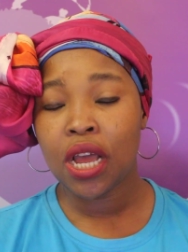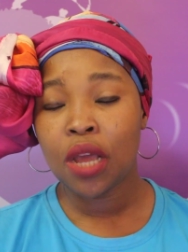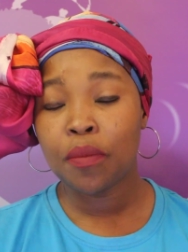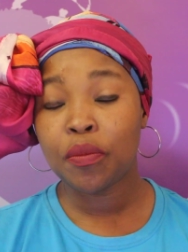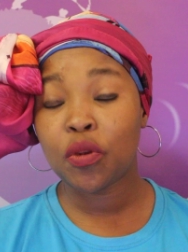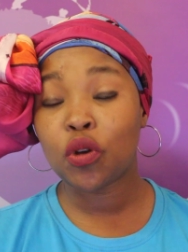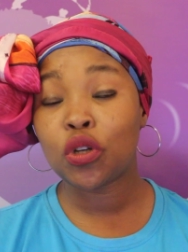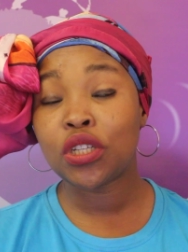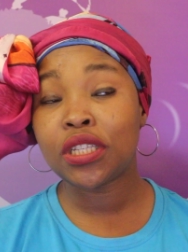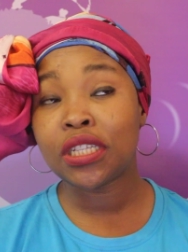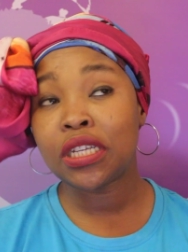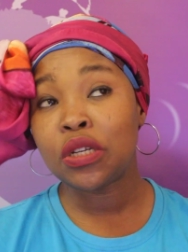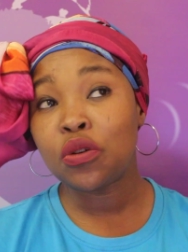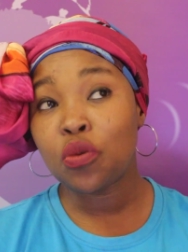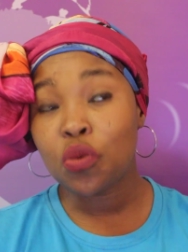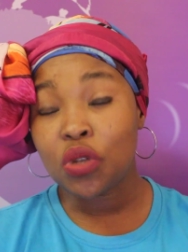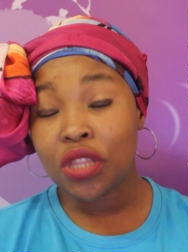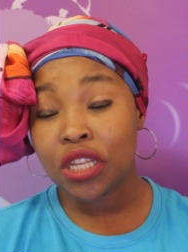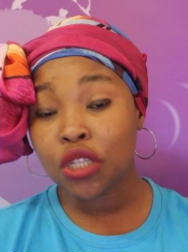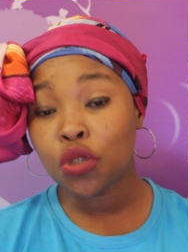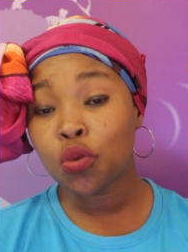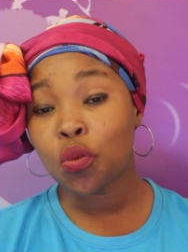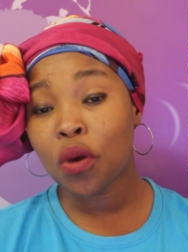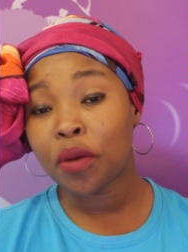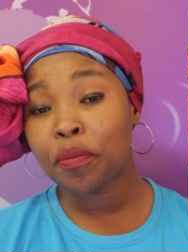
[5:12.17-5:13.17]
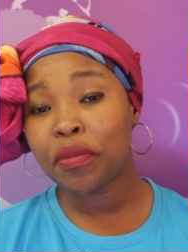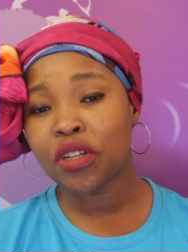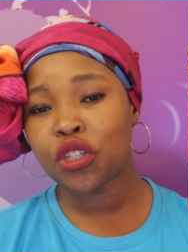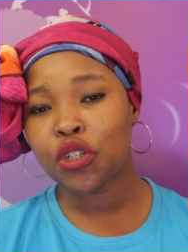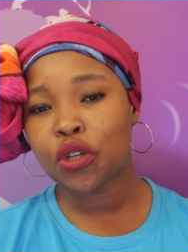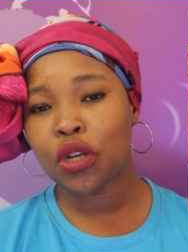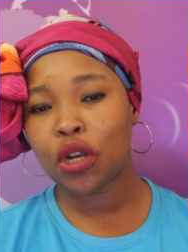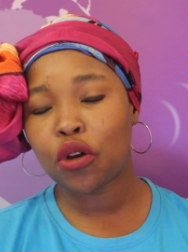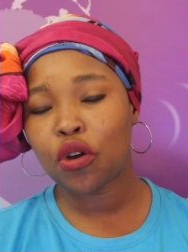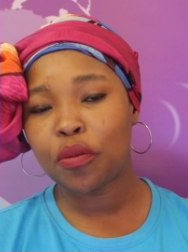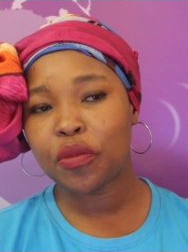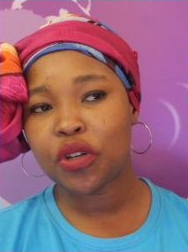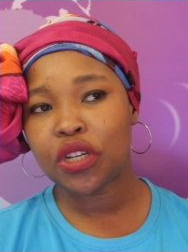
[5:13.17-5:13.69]
because in this one
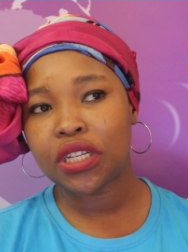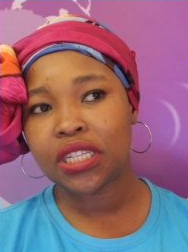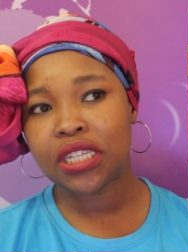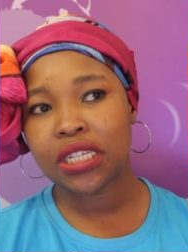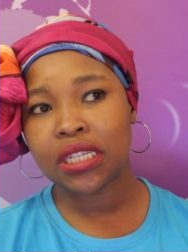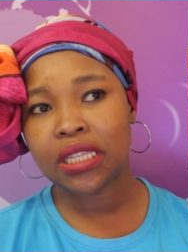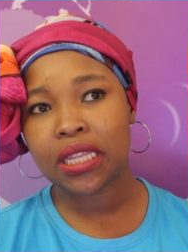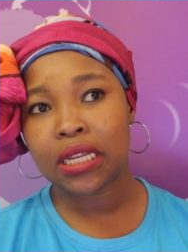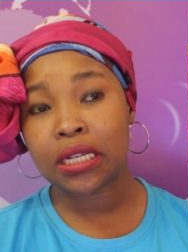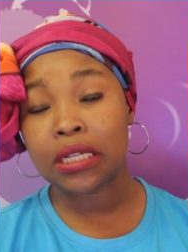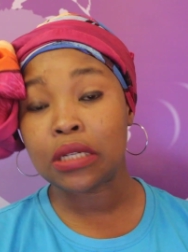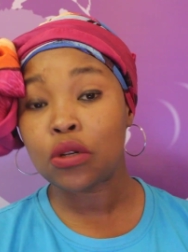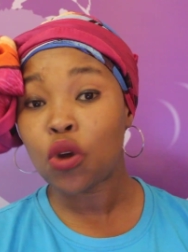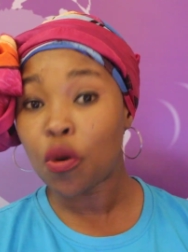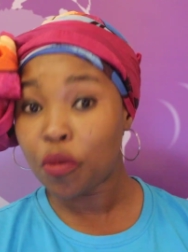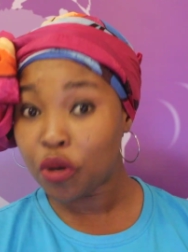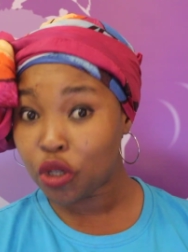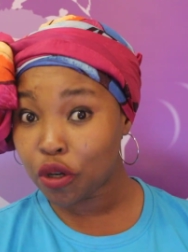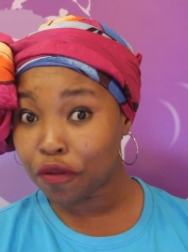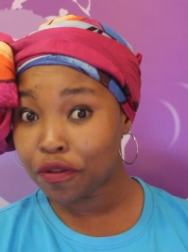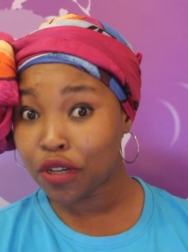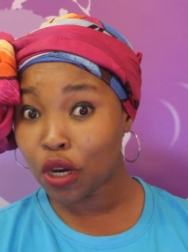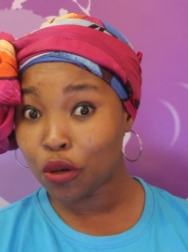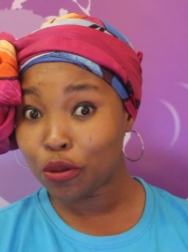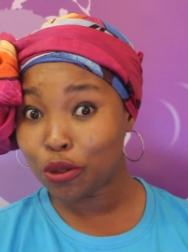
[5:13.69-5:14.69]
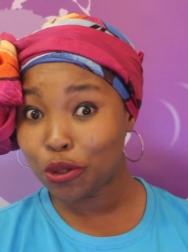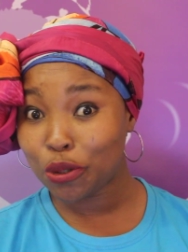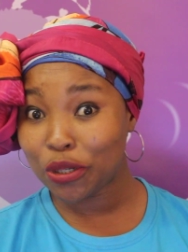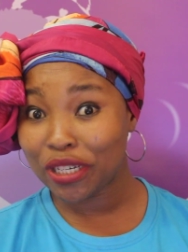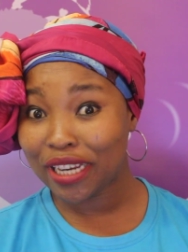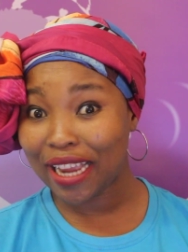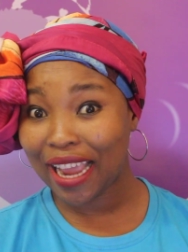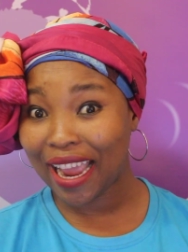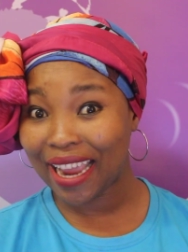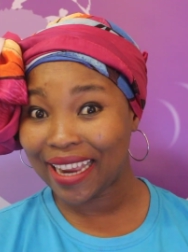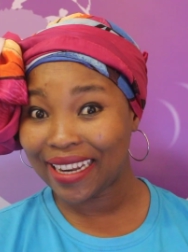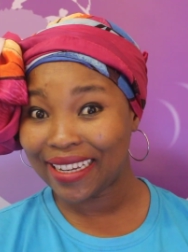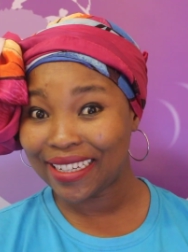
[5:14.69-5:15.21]
particular community, the community of Down Twin
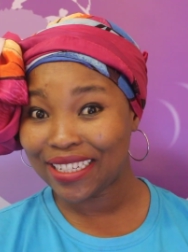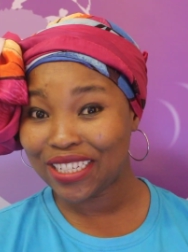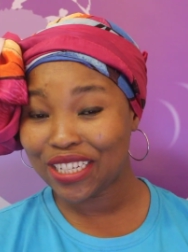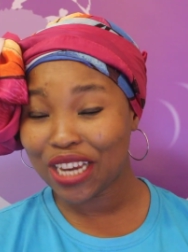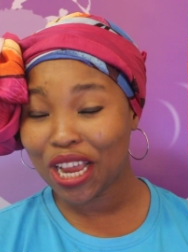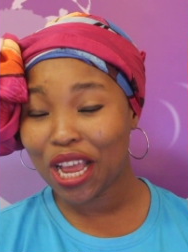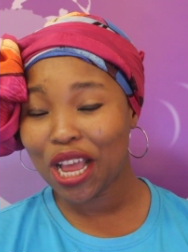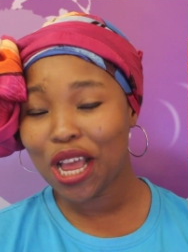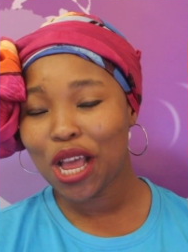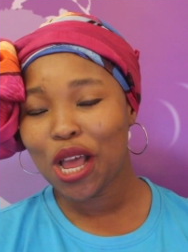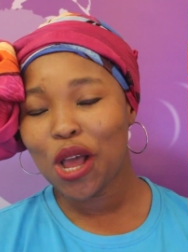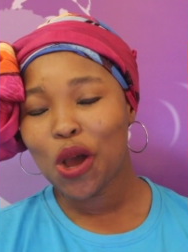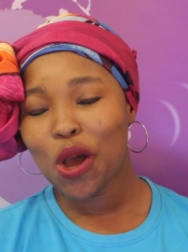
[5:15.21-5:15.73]
Khayelitsha,